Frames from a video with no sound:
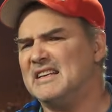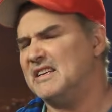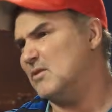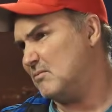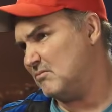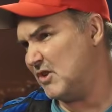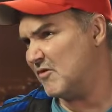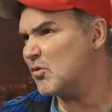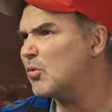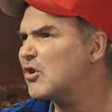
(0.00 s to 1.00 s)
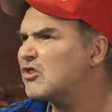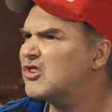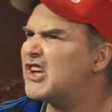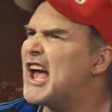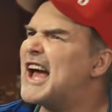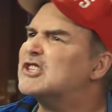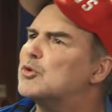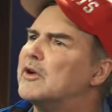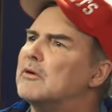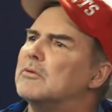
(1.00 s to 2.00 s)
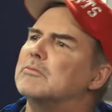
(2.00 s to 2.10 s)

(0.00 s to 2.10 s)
He never worked at the hatchery.